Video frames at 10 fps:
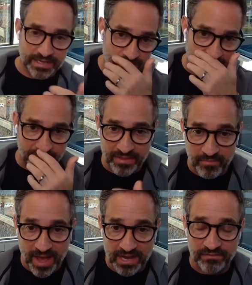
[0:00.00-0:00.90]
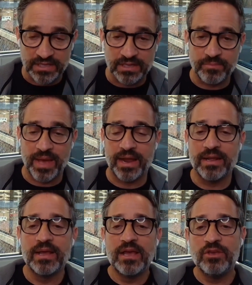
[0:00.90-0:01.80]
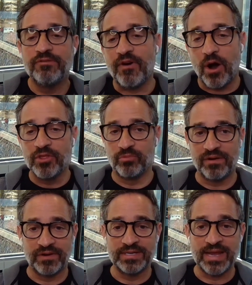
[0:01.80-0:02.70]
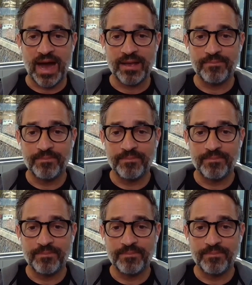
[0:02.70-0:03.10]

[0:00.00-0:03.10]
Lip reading: I'm on the back of a lily pad. You fall in the river and die.